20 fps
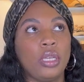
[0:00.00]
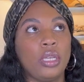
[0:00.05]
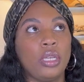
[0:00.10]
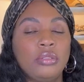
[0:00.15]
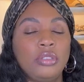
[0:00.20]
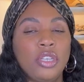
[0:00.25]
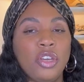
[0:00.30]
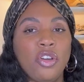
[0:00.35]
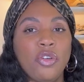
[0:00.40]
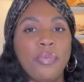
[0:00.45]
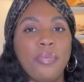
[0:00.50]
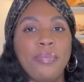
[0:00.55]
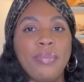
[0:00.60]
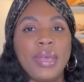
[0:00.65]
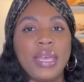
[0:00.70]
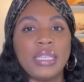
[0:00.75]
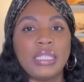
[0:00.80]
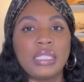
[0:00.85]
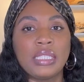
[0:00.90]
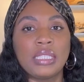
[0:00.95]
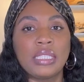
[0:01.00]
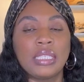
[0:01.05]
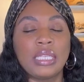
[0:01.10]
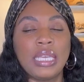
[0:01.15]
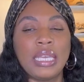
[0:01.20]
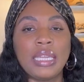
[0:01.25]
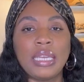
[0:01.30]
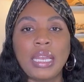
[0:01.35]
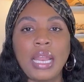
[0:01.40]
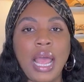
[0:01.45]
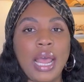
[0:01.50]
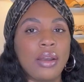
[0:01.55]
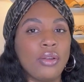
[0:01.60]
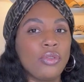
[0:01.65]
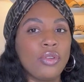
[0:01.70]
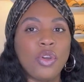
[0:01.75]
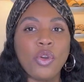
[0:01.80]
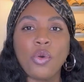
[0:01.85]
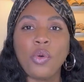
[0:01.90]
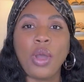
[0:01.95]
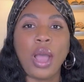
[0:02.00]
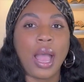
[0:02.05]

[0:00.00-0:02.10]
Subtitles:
you know, mess getting it. I don't know